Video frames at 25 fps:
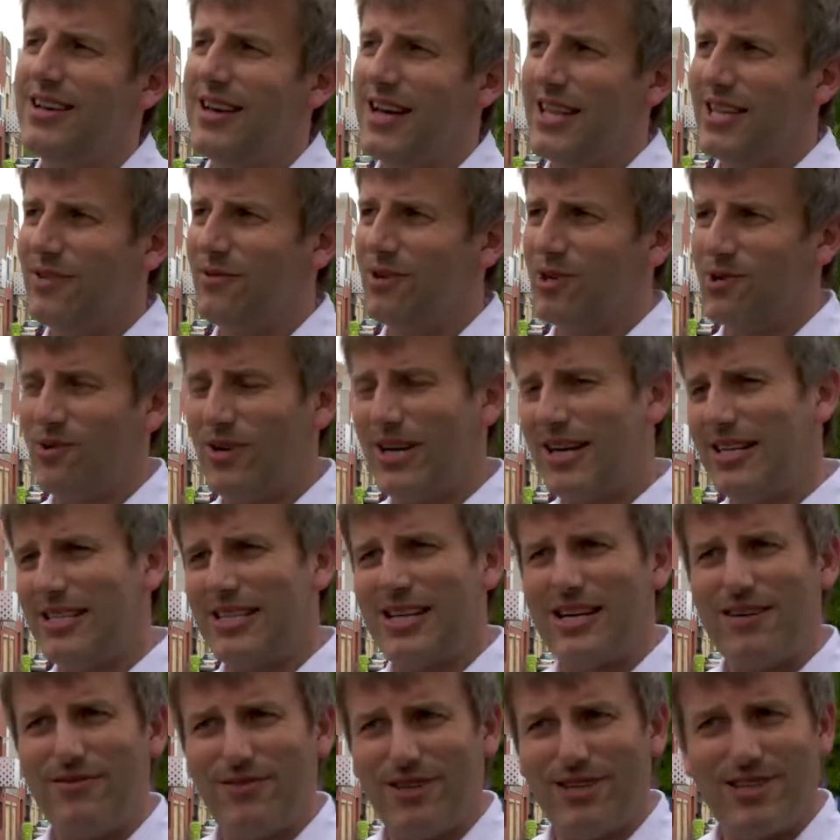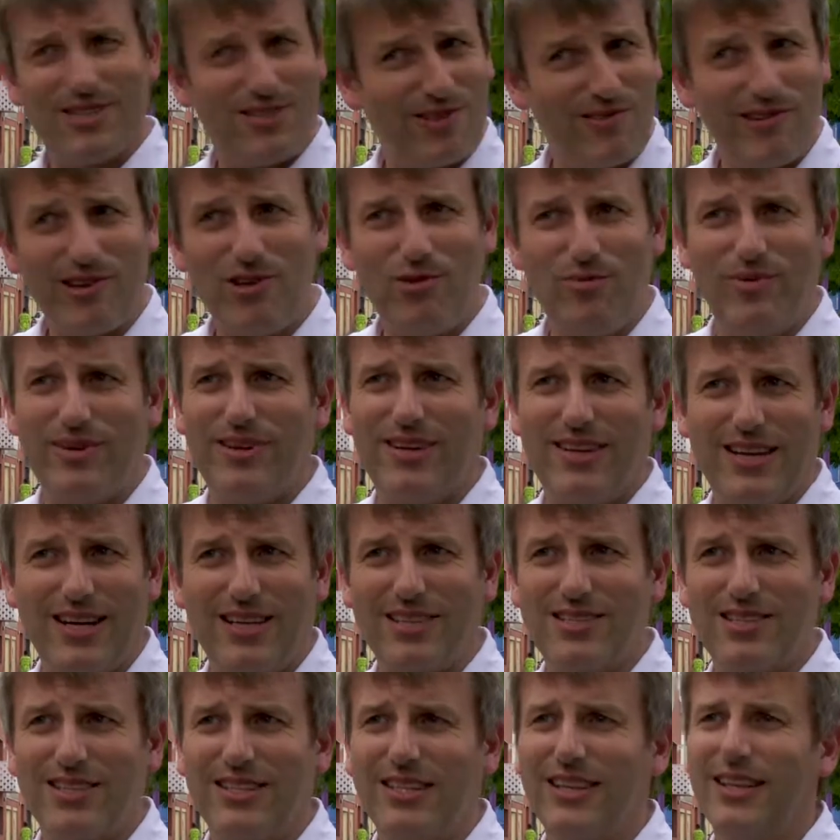And they were quite a diverse group,
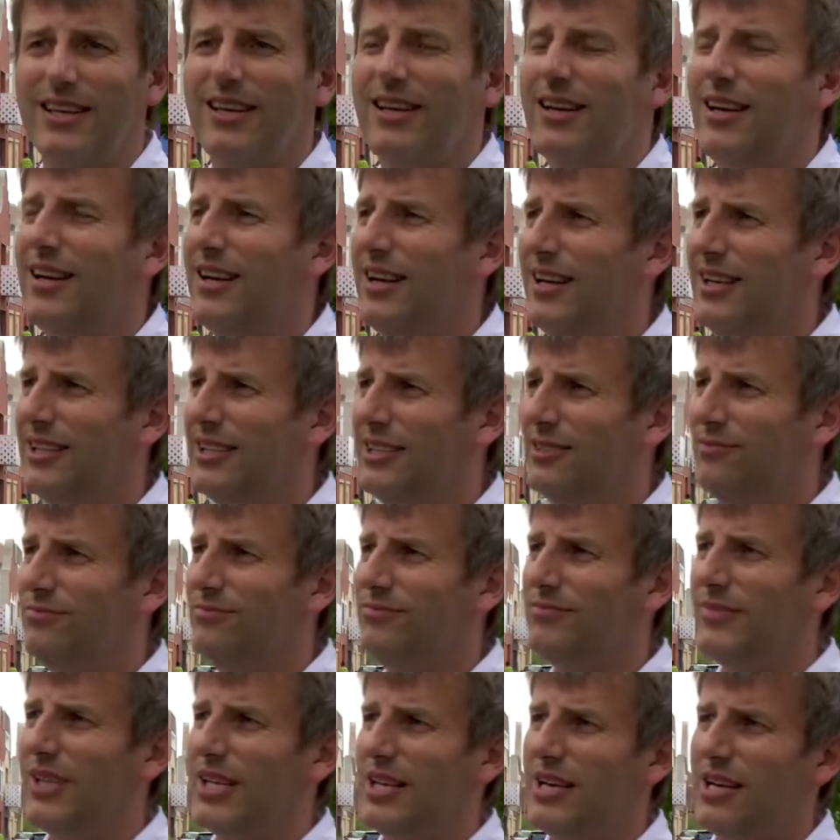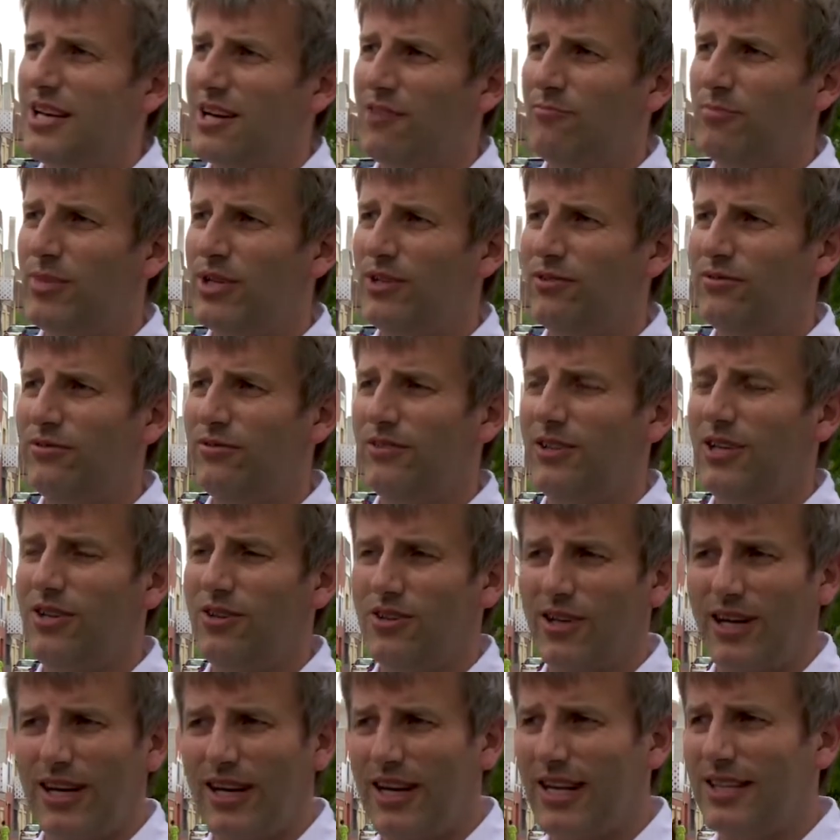actually, of both
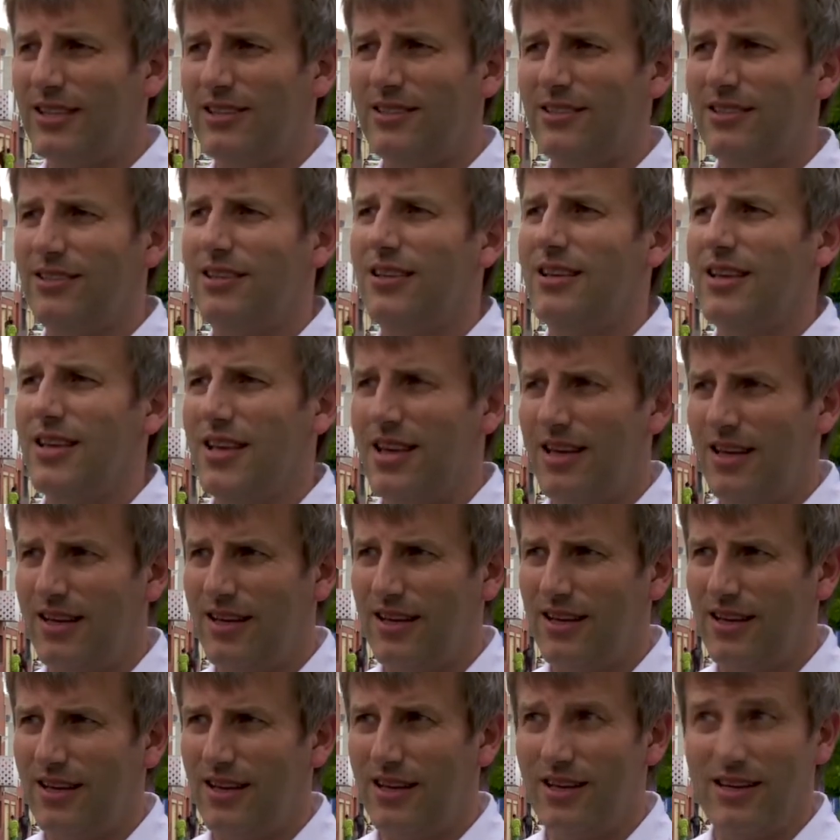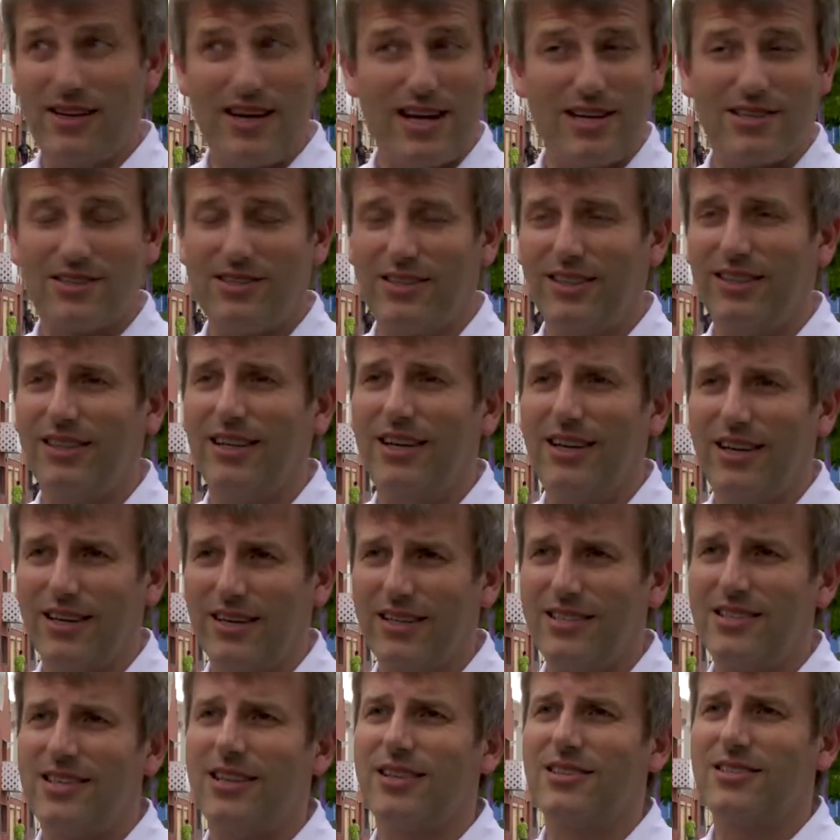local and national
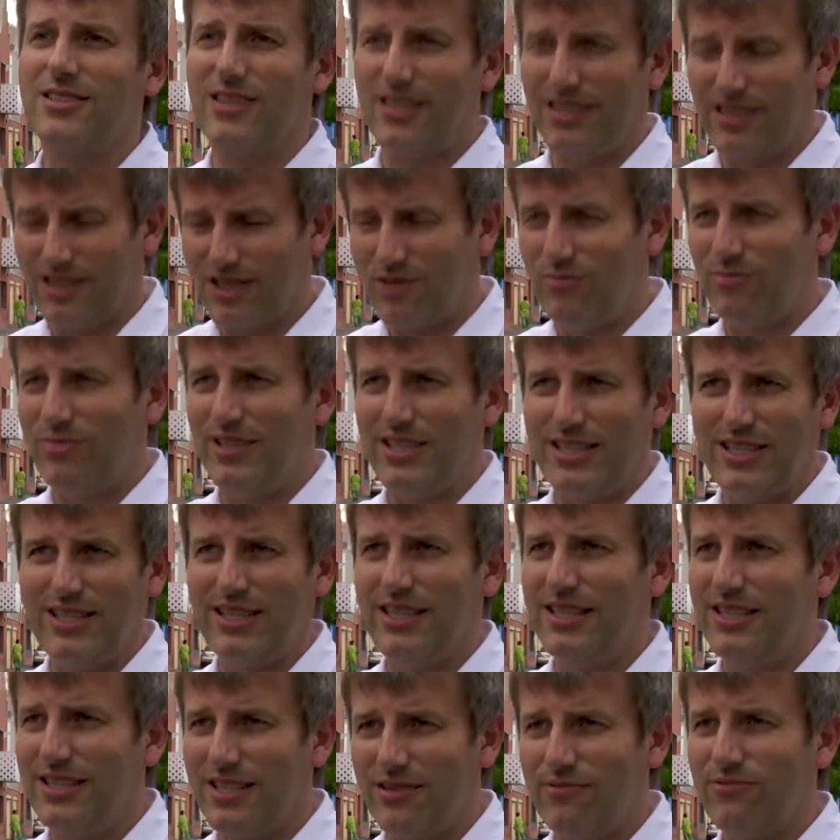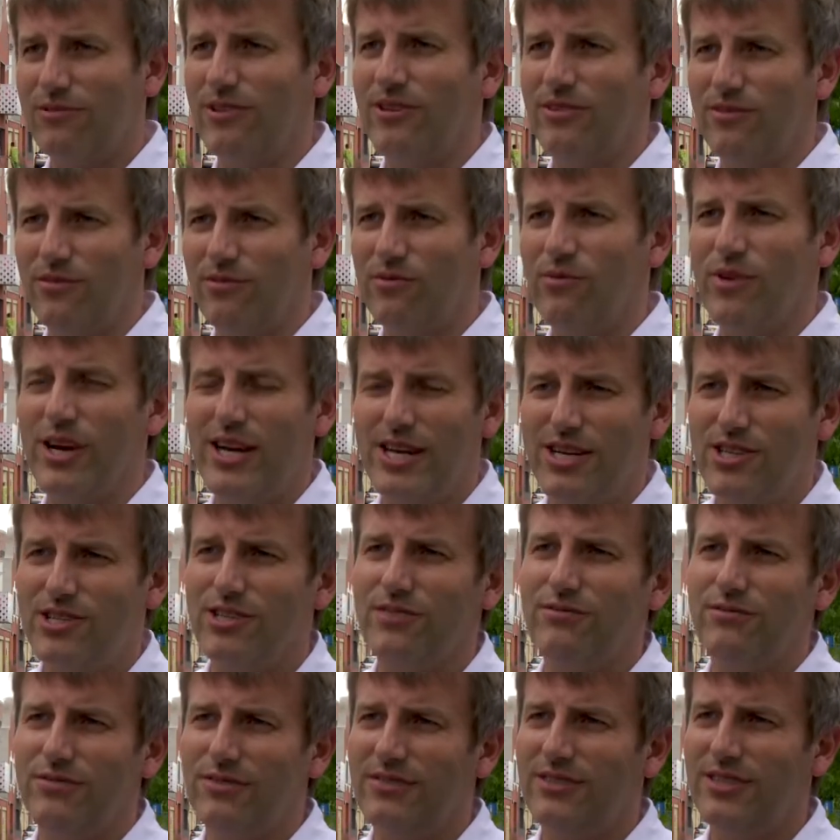architects, and a completely different range
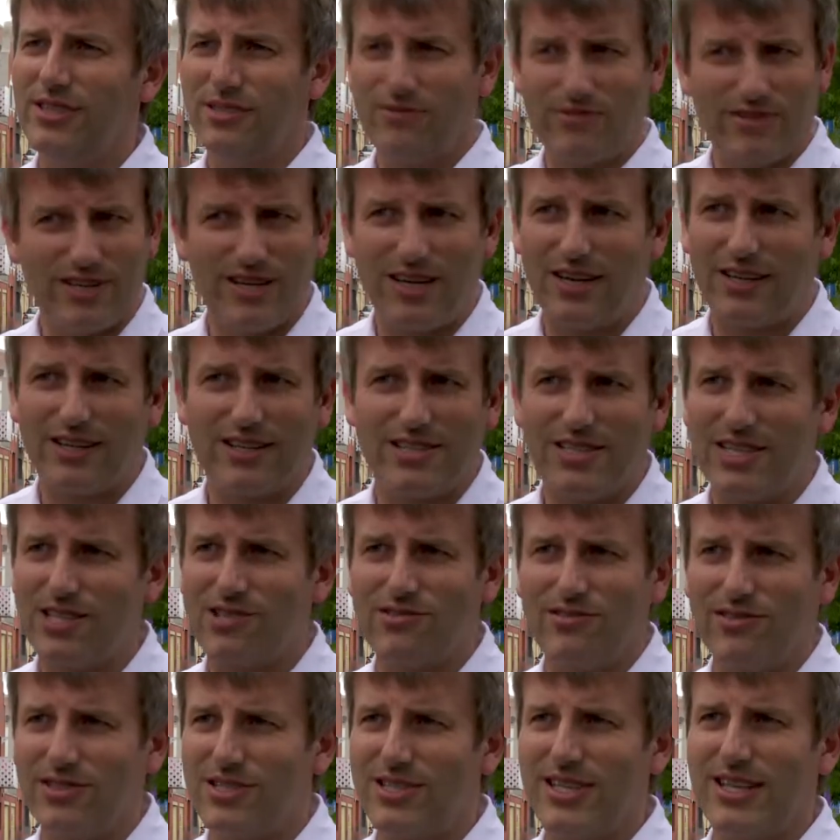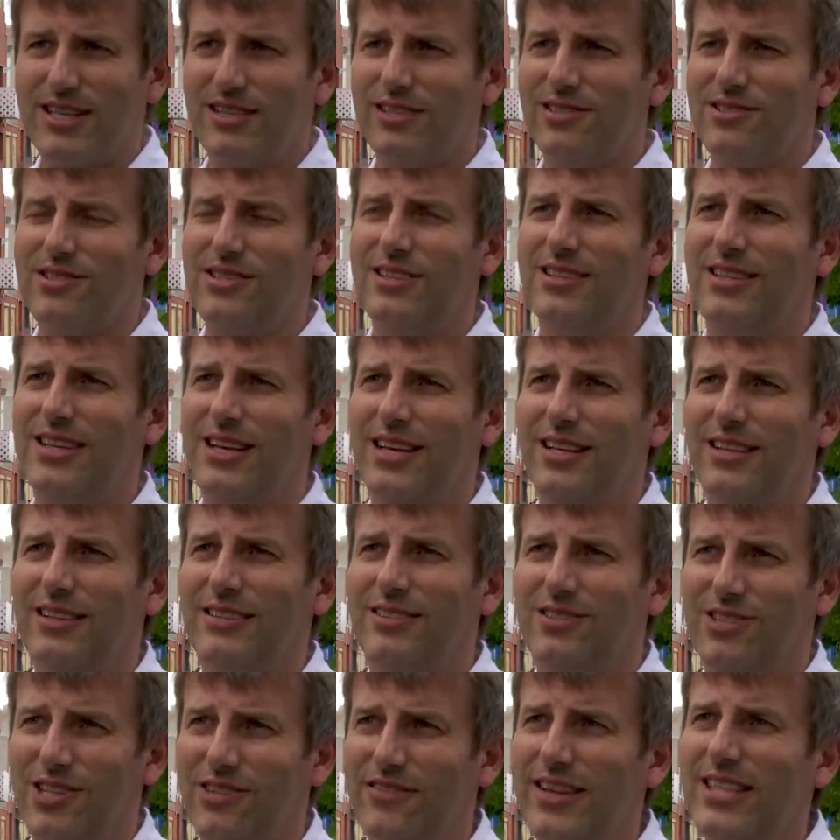of different architectural styles
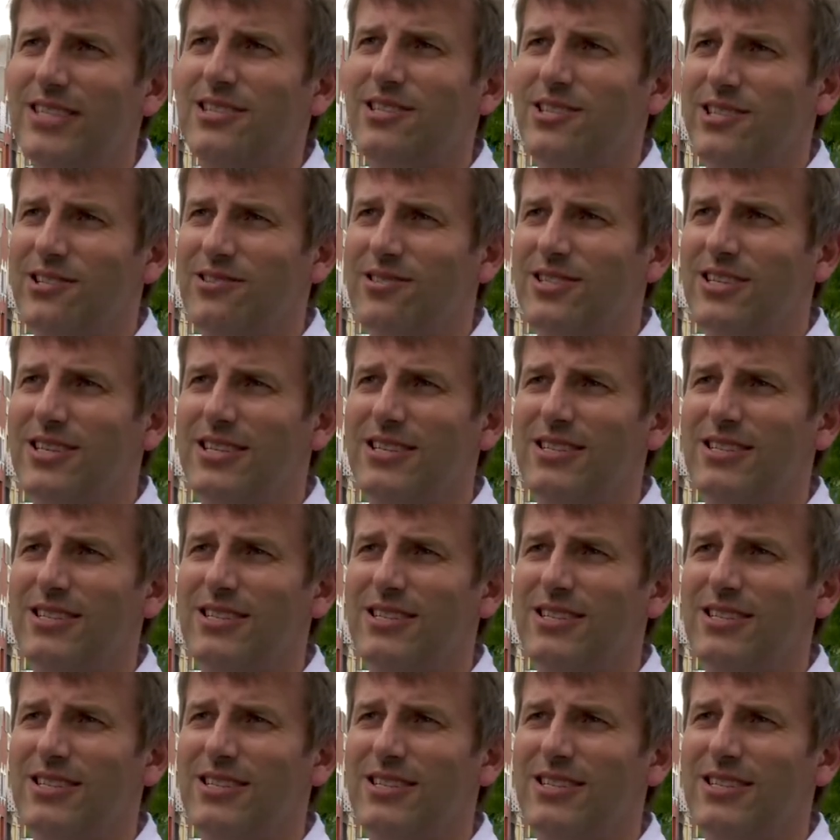and sort of attitudes to